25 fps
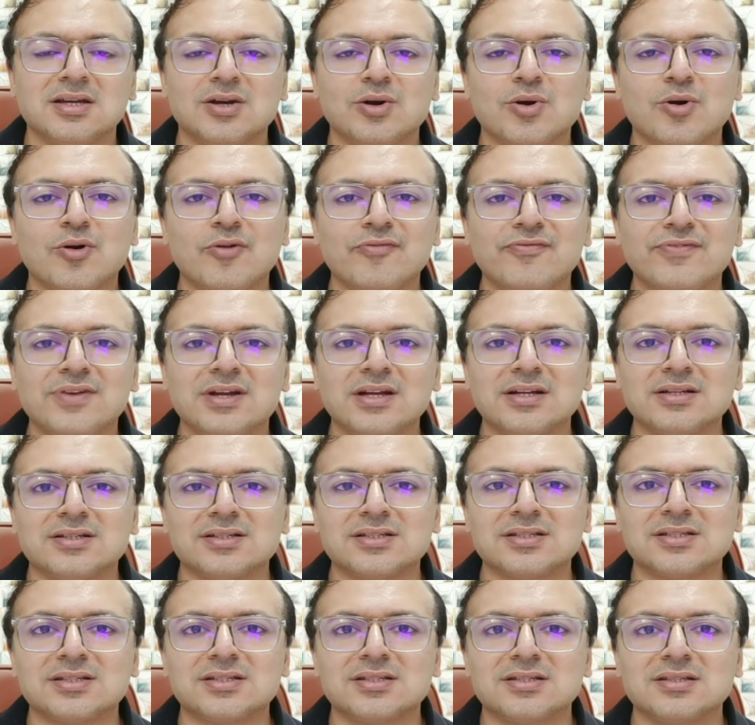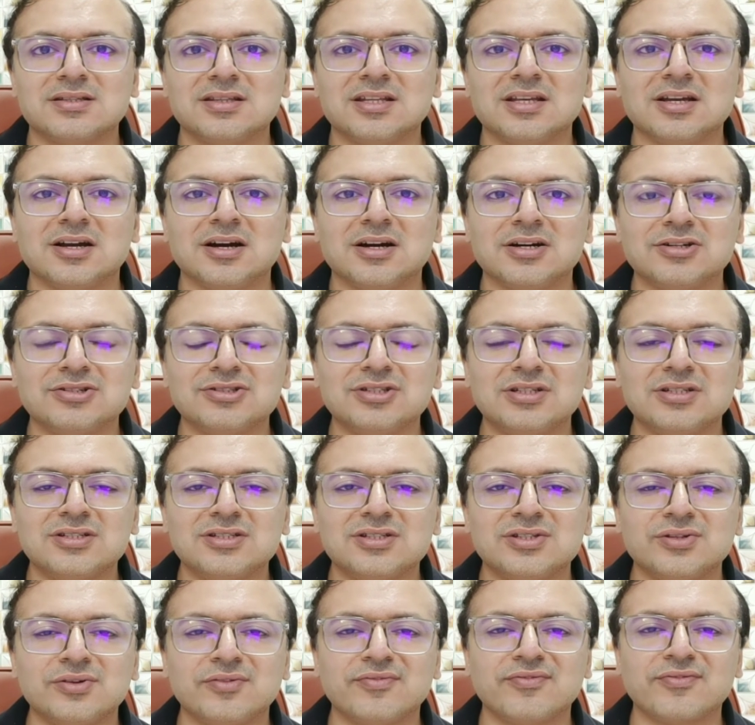obviates the
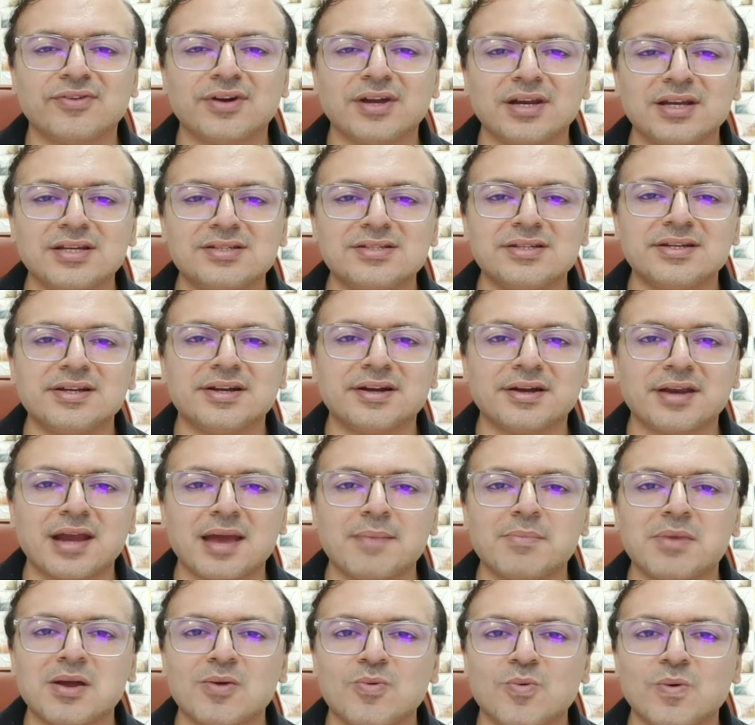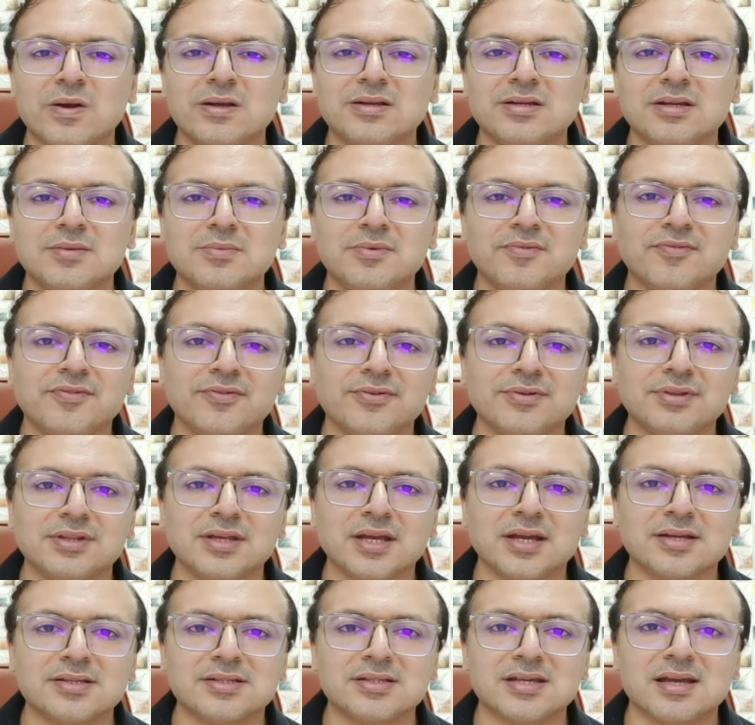urgency of crazy cramming one day before
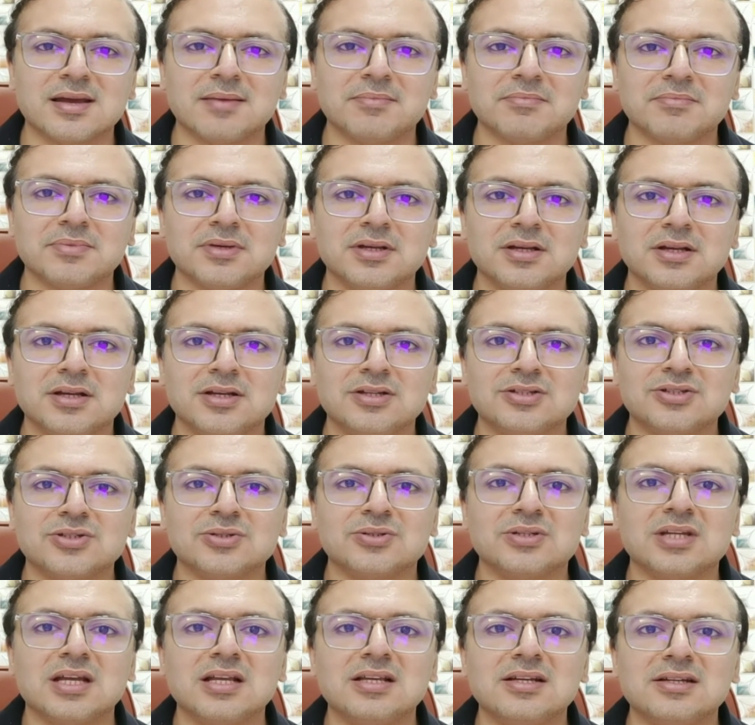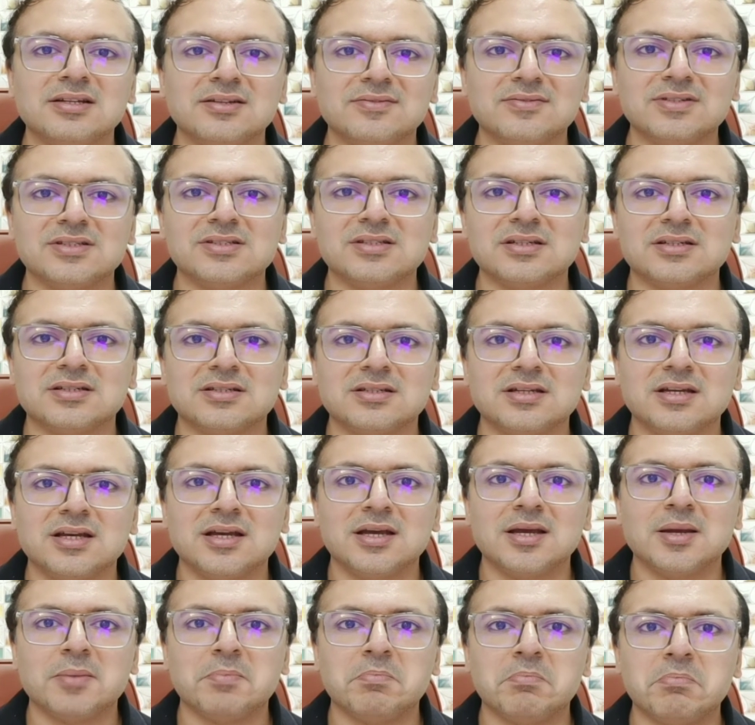the exam. So daily revision
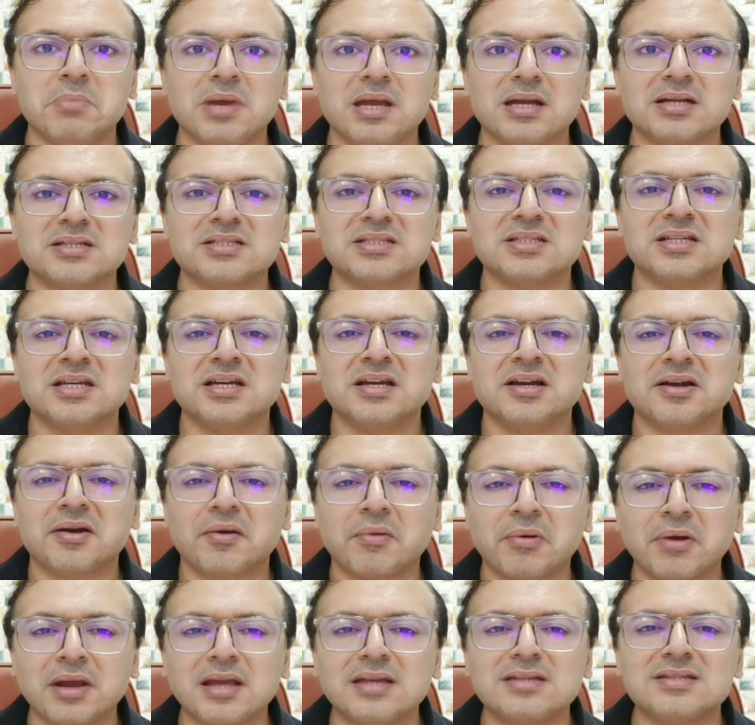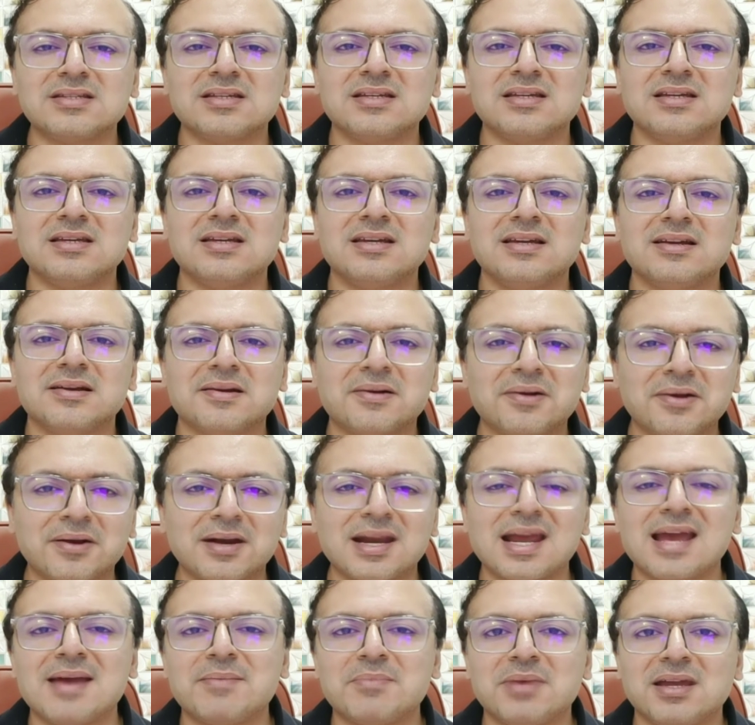makes crazy
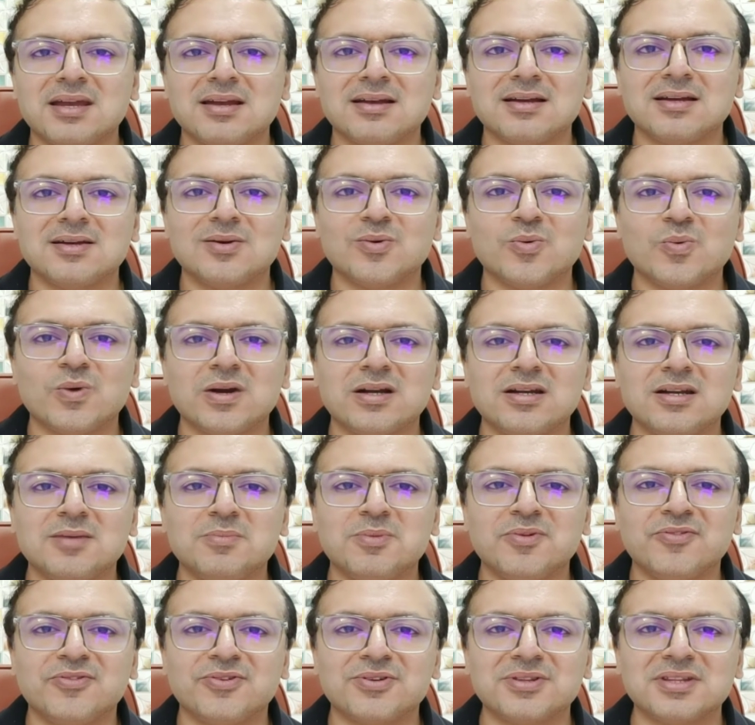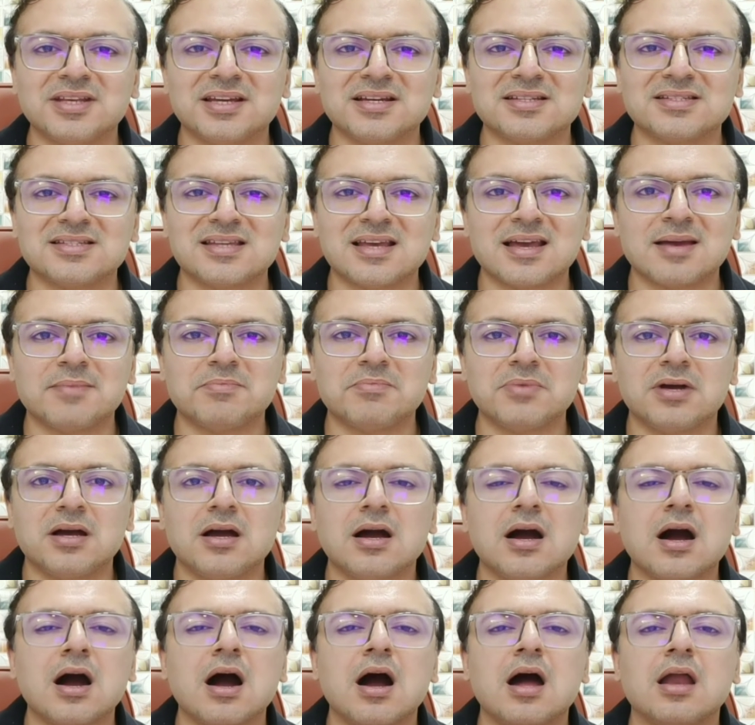cramming one day before the exam
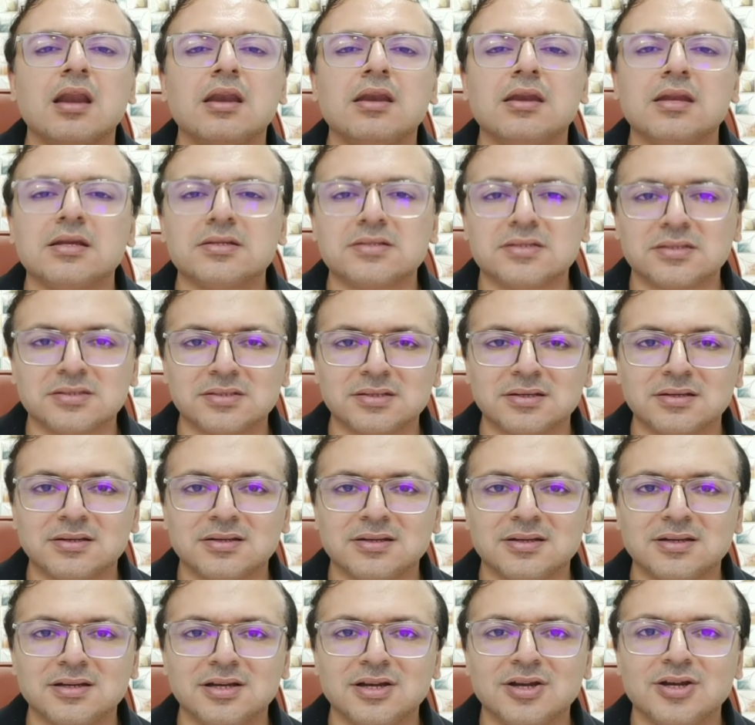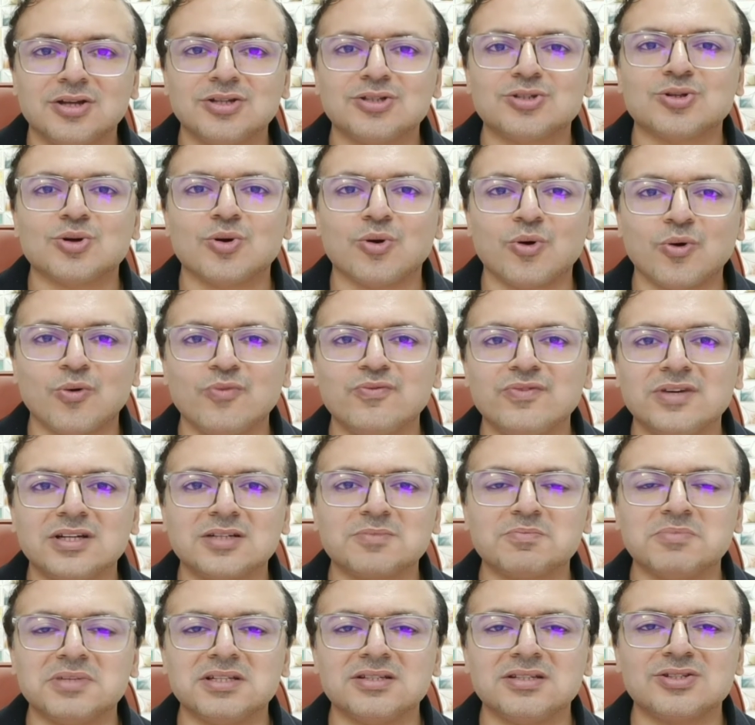unnecessary. So
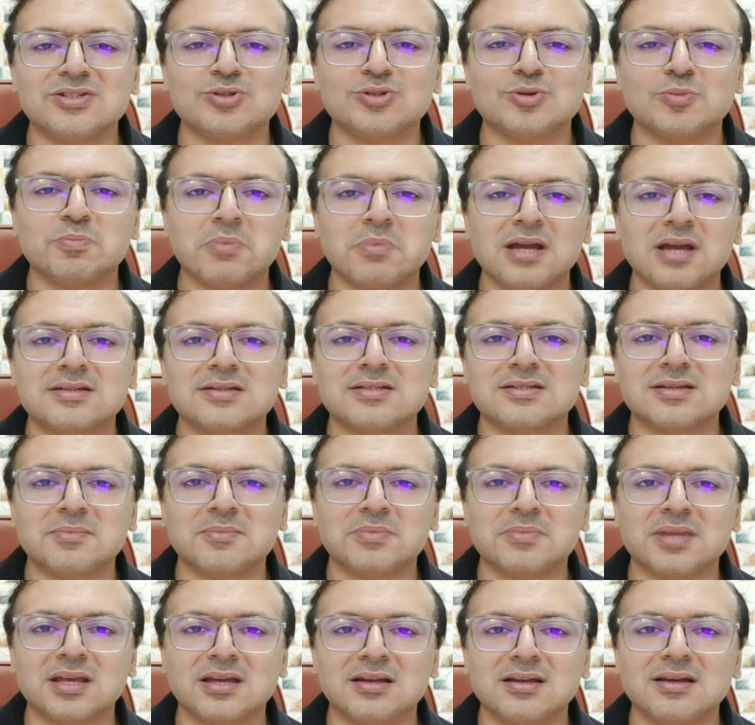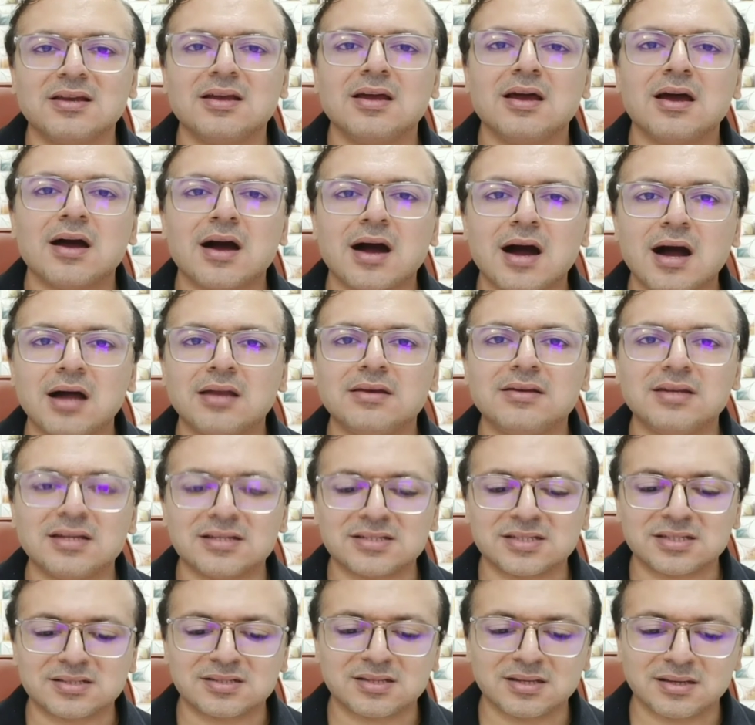obviate means to make something
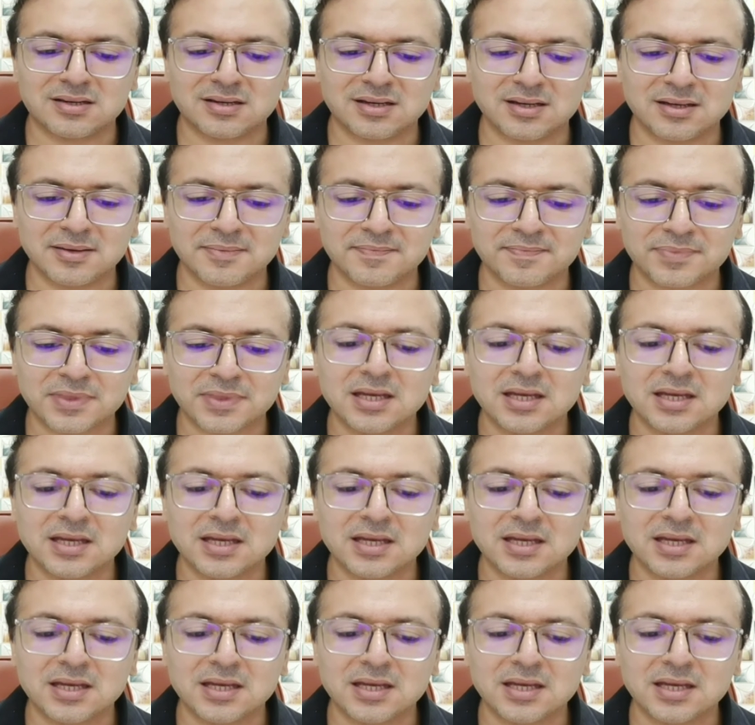unnecessary.